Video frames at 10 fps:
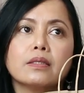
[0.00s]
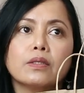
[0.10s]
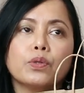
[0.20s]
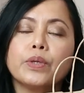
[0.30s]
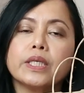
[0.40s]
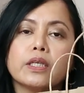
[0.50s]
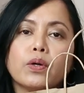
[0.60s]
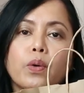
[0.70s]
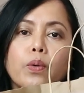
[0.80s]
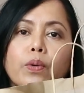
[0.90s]
2 weeks
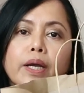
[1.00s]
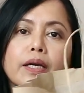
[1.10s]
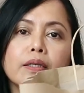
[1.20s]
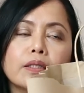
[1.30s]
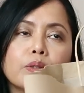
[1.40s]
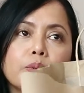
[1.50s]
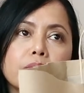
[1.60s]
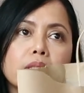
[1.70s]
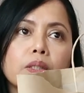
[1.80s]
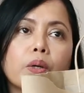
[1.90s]
ago. I got this 2
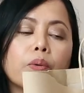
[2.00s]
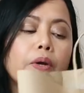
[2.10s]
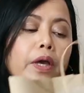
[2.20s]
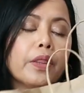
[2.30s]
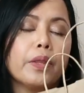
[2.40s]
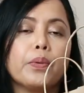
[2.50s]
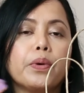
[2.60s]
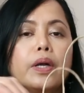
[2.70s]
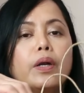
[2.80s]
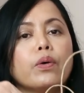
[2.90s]
weeks ago. They
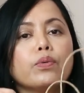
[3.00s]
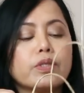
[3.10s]
were on